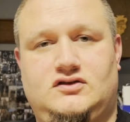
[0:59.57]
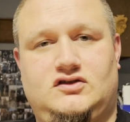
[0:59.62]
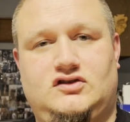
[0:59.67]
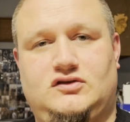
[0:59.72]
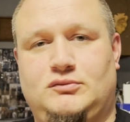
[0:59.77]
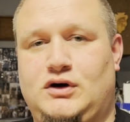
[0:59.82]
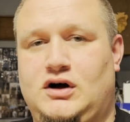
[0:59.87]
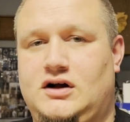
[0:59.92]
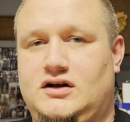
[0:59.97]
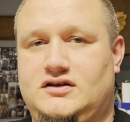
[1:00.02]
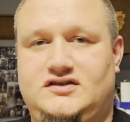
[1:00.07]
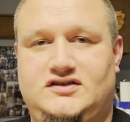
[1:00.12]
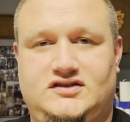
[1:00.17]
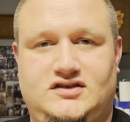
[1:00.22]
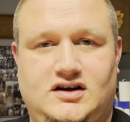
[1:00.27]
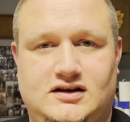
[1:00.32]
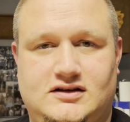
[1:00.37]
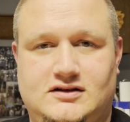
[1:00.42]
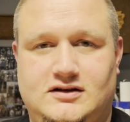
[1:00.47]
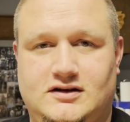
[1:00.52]
small
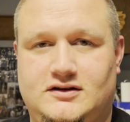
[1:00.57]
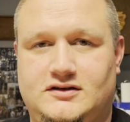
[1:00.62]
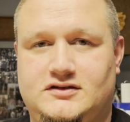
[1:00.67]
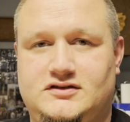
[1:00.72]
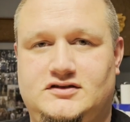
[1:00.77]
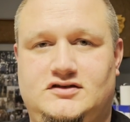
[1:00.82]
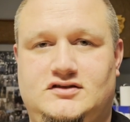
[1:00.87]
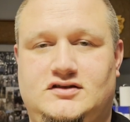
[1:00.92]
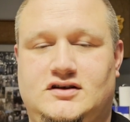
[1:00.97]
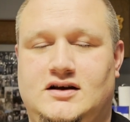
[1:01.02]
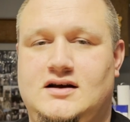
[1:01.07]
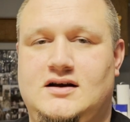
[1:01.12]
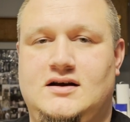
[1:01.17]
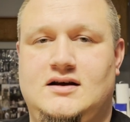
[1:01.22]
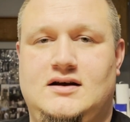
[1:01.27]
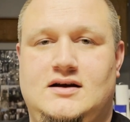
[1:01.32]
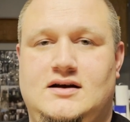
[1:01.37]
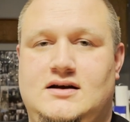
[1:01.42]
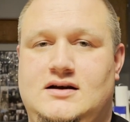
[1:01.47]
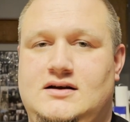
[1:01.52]
suckers.
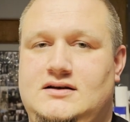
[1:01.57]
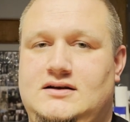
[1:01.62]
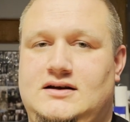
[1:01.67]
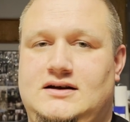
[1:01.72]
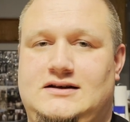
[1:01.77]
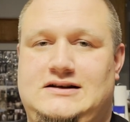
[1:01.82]
It